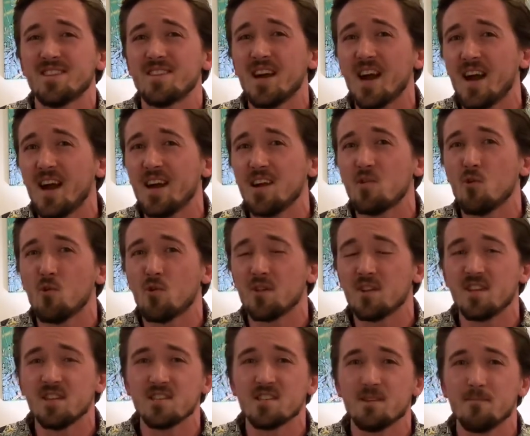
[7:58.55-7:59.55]
died or
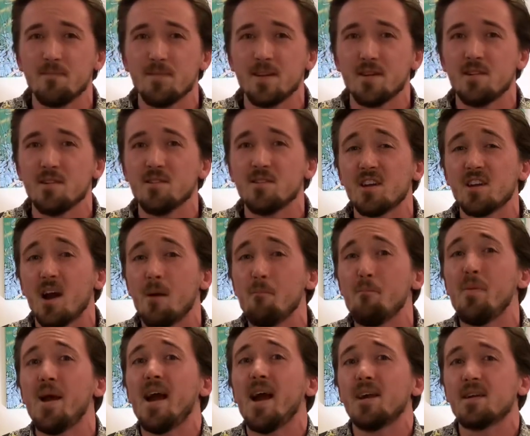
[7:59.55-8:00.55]
disappeared
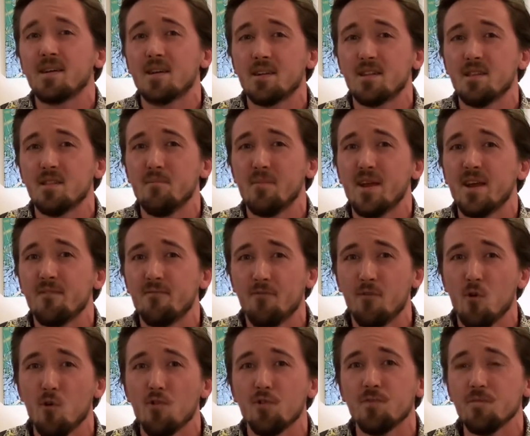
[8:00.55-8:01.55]
back into the main
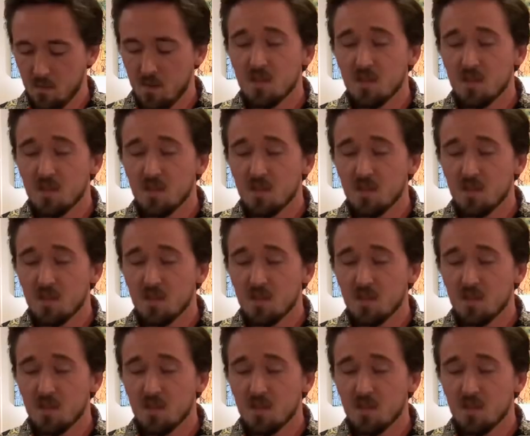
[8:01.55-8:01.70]
fold.